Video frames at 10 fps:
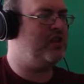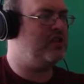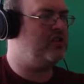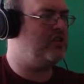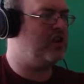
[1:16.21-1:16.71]
Take
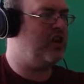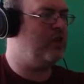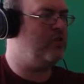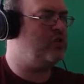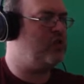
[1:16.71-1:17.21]
this into
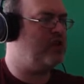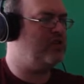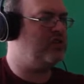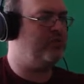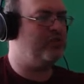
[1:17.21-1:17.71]
account when trying
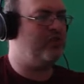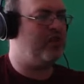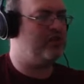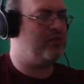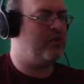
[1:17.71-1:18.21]
to jump as
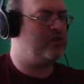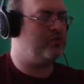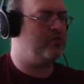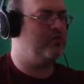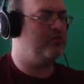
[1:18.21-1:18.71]
far as
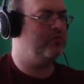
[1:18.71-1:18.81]
possible.